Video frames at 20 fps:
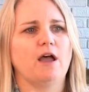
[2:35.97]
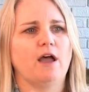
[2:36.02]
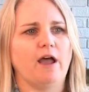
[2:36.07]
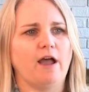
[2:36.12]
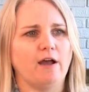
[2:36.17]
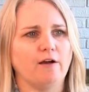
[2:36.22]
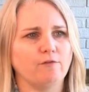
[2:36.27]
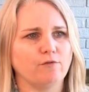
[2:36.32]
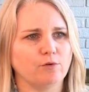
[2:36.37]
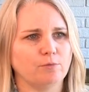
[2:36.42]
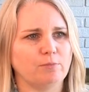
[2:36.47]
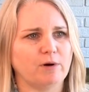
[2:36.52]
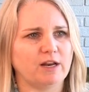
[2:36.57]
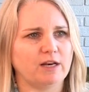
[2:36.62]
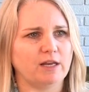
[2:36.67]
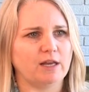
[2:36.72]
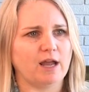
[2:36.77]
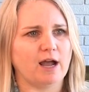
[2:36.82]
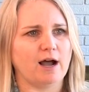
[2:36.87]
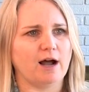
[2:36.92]

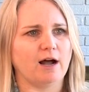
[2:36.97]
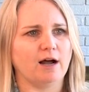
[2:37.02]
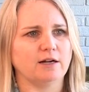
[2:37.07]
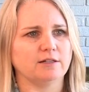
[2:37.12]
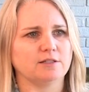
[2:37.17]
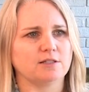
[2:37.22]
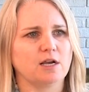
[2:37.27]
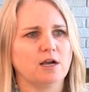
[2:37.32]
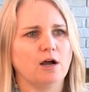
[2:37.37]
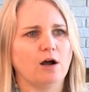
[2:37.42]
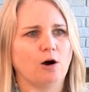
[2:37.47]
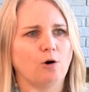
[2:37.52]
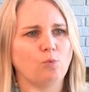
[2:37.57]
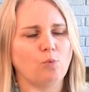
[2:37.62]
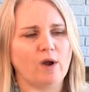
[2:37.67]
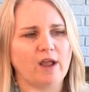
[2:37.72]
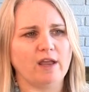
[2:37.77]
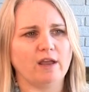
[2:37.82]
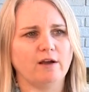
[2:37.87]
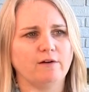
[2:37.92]
Everybody has a
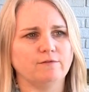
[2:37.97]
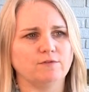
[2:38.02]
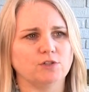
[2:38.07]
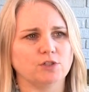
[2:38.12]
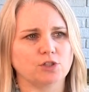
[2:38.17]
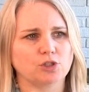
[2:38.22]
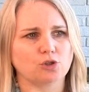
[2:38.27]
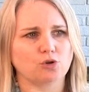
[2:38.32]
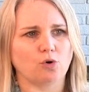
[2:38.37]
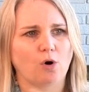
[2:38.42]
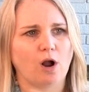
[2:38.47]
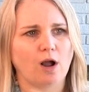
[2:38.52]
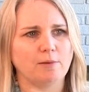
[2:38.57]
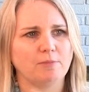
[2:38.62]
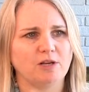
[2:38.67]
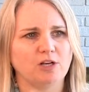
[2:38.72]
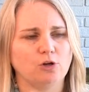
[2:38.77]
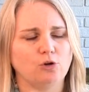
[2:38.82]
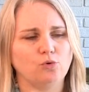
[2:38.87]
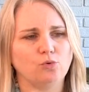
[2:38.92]
way of
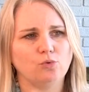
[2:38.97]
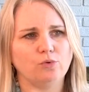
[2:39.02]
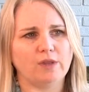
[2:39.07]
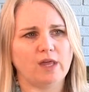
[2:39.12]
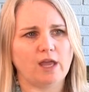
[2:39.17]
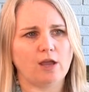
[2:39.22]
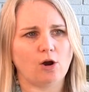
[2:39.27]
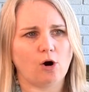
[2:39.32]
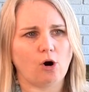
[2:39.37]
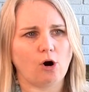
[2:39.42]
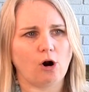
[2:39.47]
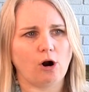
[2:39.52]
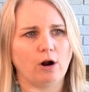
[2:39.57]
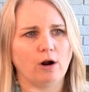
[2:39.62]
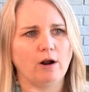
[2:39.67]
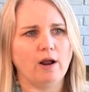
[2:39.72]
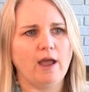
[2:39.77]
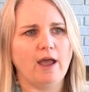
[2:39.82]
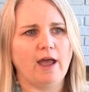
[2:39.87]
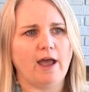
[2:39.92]
describing who they
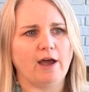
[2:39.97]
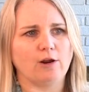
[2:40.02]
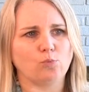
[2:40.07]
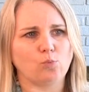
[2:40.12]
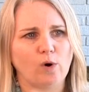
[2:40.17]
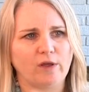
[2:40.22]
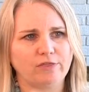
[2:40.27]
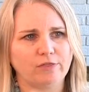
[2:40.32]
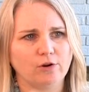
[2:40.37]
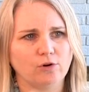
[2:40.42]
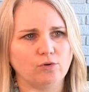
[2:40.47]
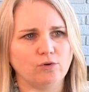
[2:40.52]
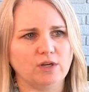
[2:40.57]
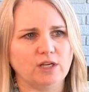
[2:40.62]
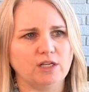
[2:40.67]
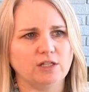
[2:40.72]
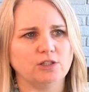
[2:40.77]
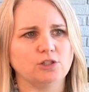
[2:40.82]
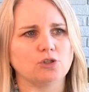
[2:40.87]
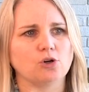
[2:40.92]
are and what their
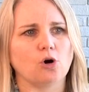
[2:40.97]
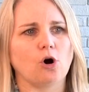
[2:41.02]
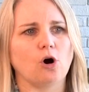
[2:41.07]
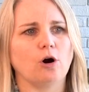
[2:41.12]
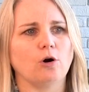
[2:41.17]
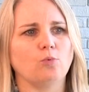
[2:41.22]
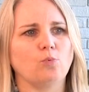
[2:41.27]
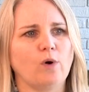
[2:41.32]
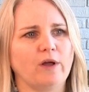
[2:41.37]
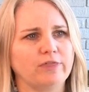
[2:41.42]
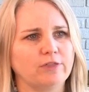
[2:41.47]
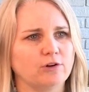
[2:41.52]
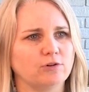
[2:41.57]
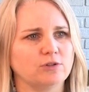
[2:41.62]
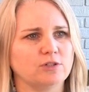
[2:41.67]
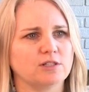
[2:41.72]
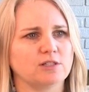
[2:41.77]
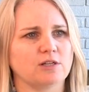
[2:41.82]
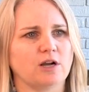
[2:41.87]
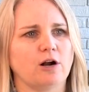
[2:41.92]
needs are, what their
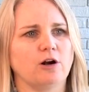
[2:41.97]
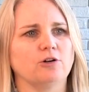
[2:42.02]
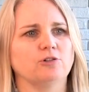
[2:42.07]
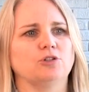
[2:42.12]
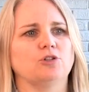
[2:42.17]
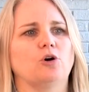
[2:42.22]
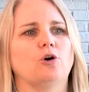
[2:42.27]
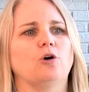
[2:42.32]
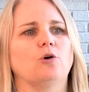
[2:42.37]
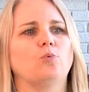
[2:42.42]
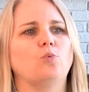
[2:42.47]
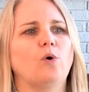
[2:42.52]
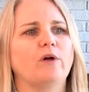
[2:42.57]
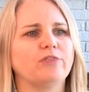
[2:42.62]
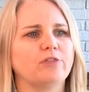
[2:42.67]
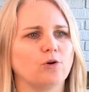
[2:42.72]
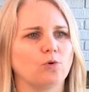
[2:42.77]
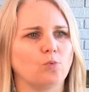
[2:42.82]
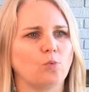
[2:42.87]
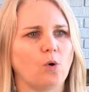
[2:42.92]
desires are, what
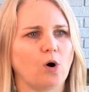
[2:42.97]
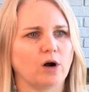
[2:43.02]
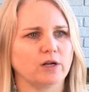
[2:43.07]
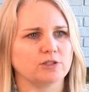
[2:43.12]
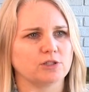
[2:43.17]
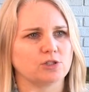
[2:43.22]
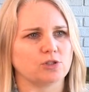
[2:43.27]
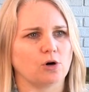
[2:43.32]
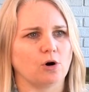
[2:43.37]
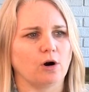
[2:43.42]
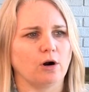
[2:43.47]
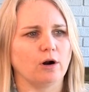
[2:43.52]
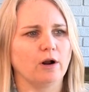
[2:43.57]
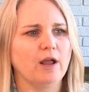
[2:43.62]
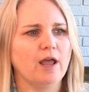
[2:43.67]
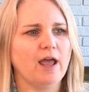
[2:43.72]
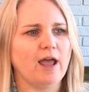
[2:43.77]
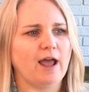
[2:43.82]
their wants are.